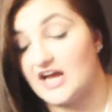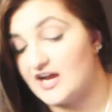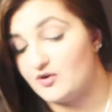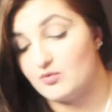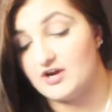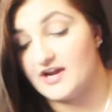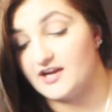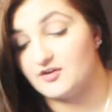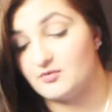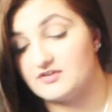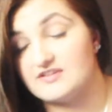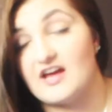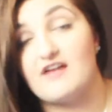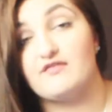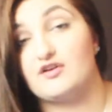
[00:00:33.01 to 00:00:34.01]
I don't want anyone
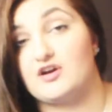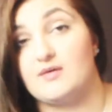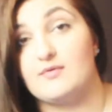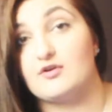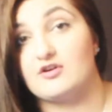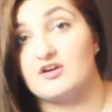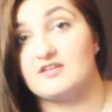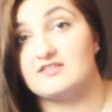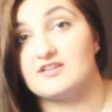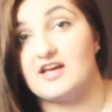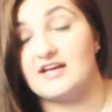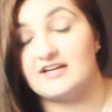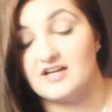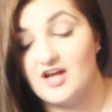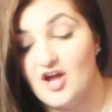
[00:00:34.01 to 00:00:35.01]
to ever come across that.